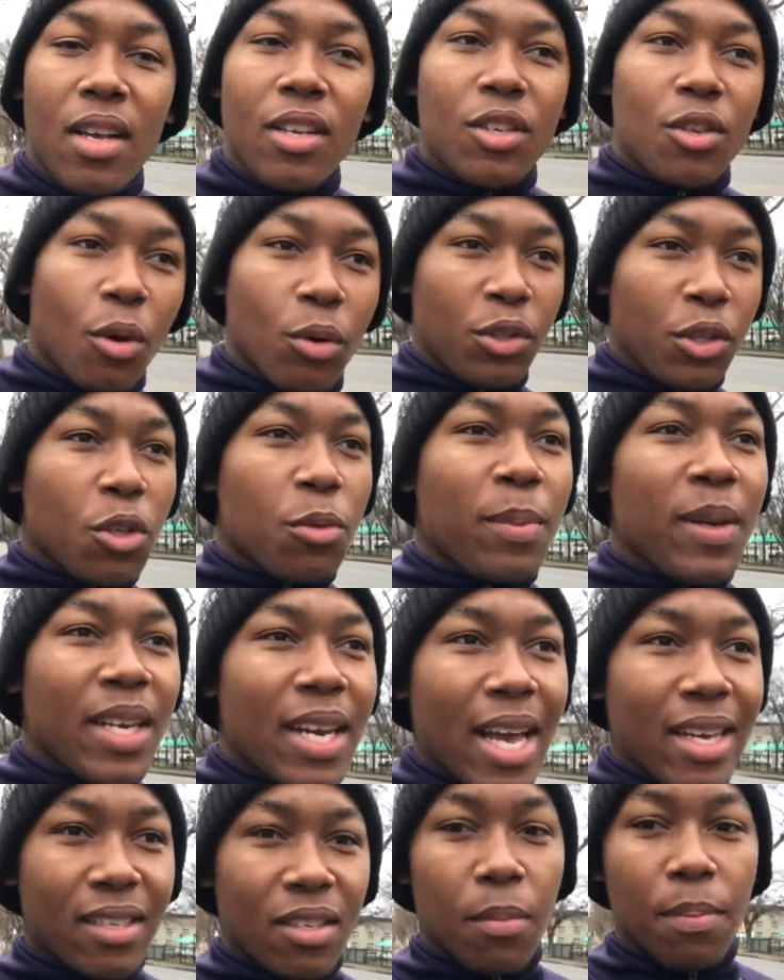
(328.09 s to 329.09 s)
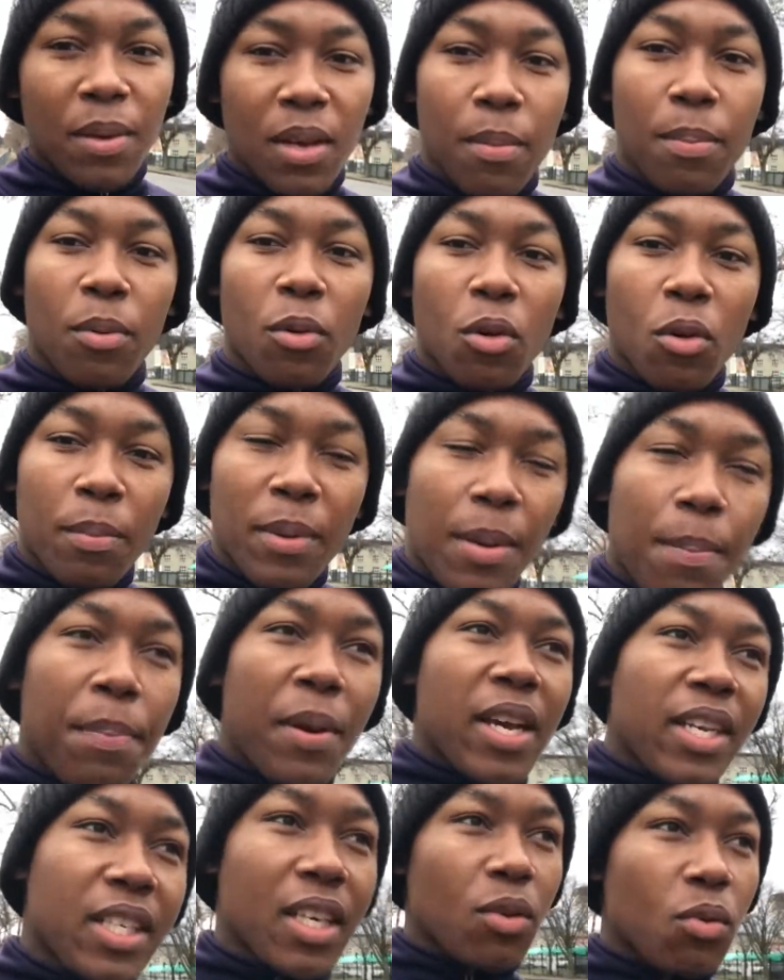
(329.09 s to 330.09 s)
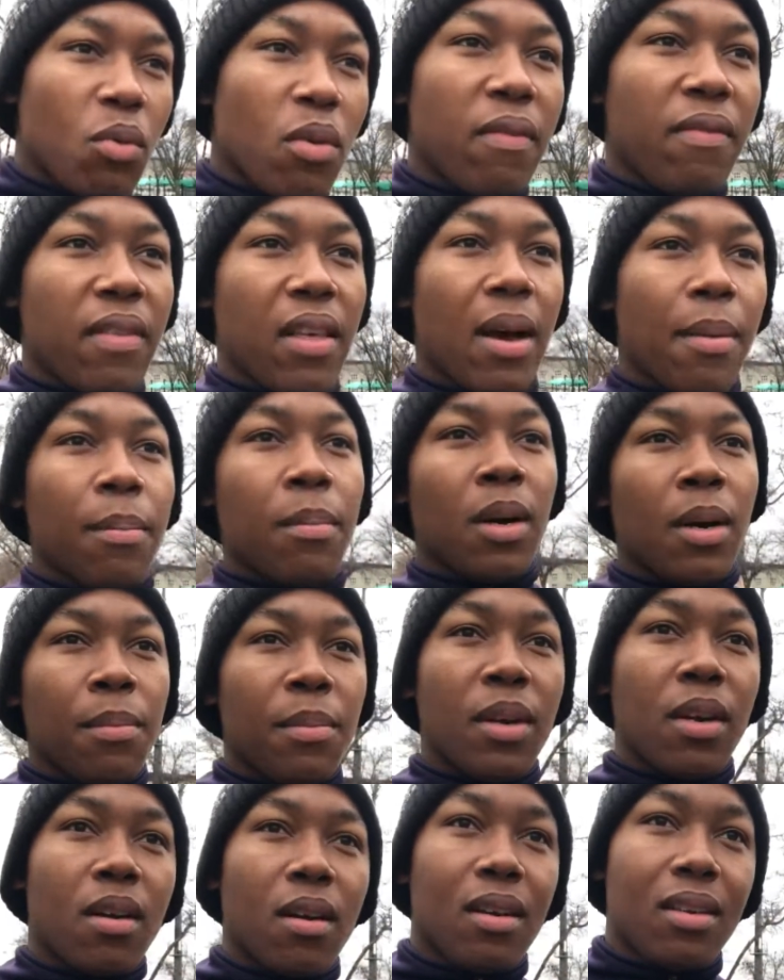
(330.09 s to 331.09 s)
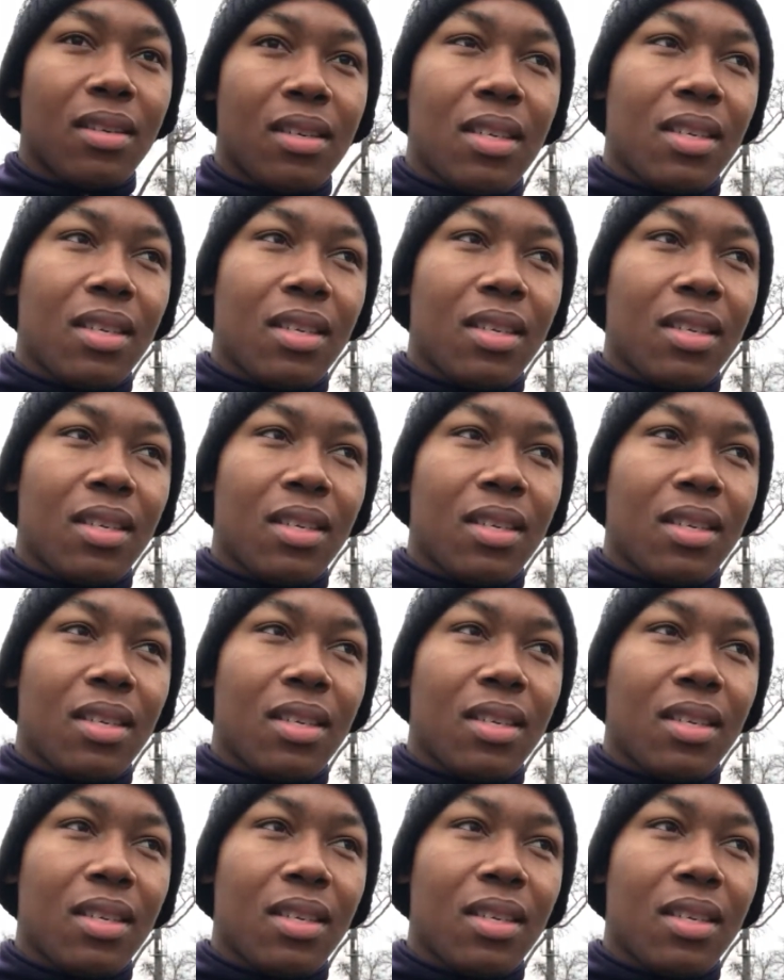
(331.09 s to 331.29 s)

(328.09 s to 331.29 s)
So just be nice to people, be patient with them, because